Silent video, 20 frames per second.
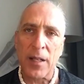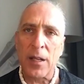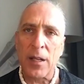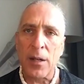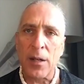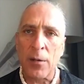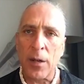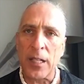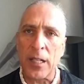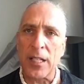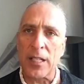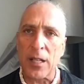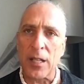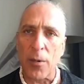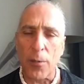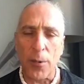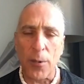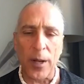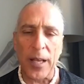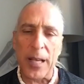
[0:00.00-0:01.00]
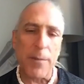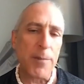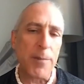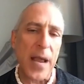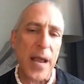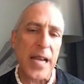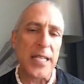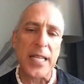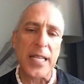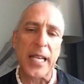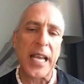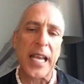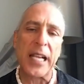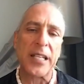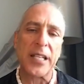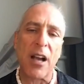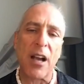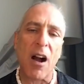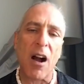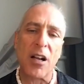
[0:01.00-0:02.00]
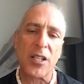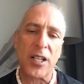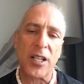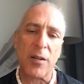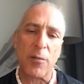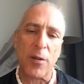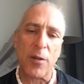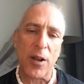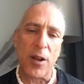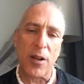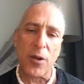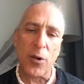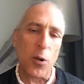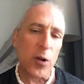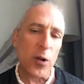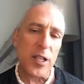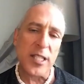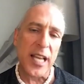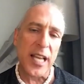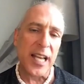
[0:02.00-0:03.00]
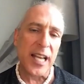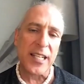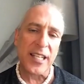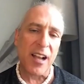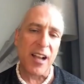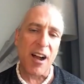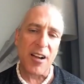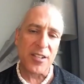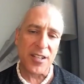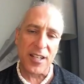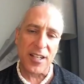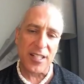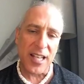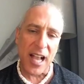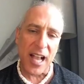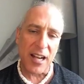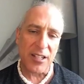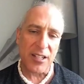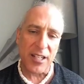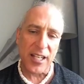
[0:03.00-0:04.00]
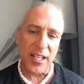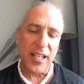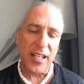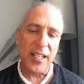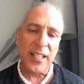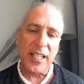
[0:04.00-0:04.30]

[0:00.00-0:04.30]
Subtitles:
which is a really basic antioxidant, one of the coolest antioxidants actually.